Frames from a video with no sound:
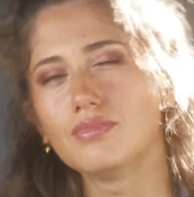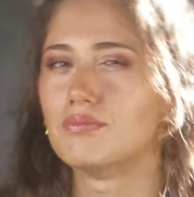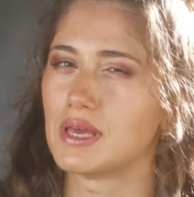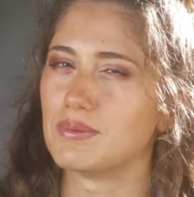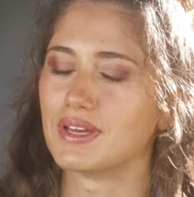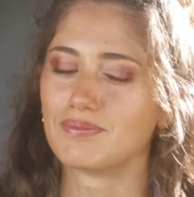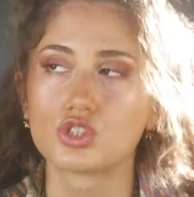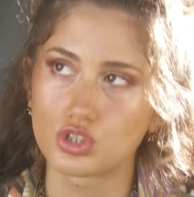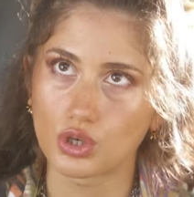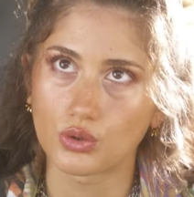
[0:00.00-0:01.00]
Maybe.
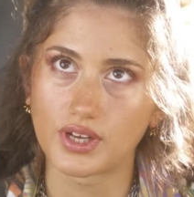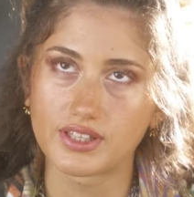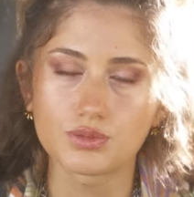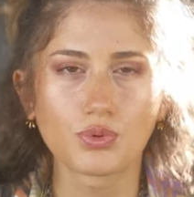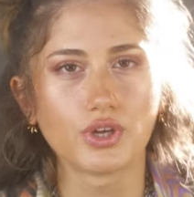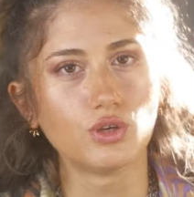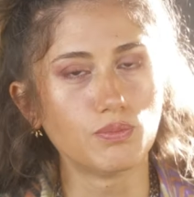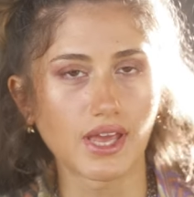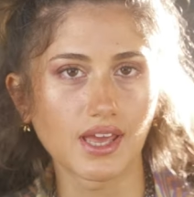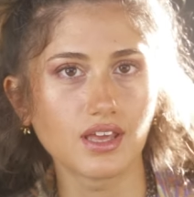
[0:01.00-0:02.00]
So at this point, you
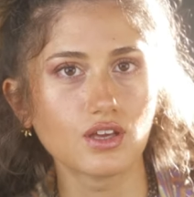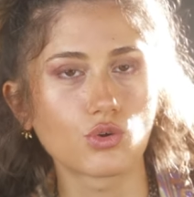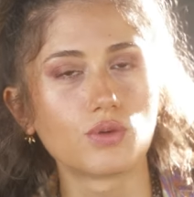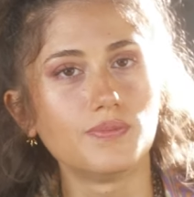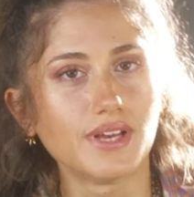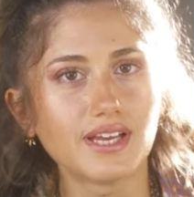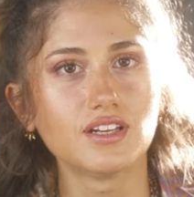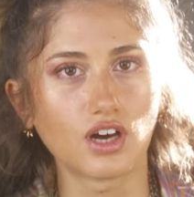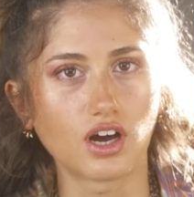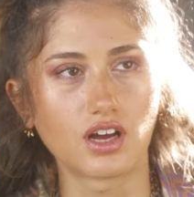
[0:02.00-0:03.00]
may or may
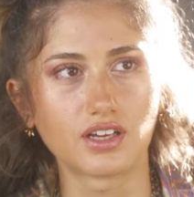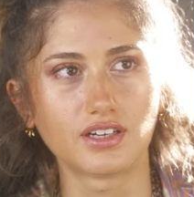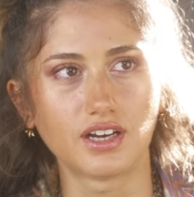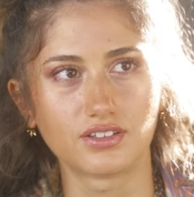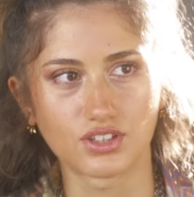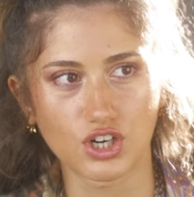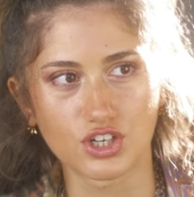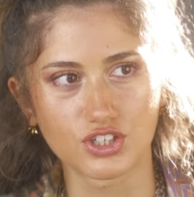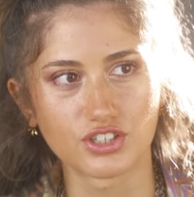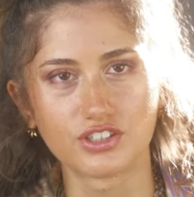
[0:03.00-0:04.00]
not have
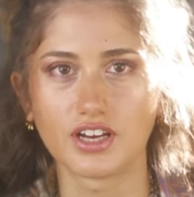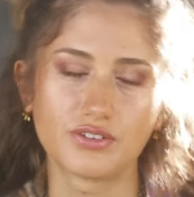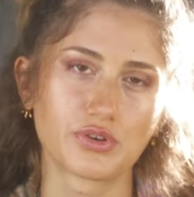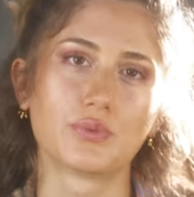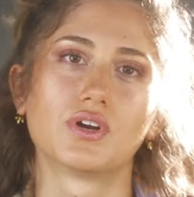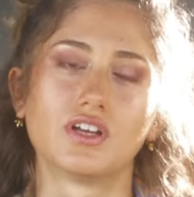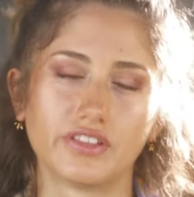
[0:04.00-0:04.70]
heard everyone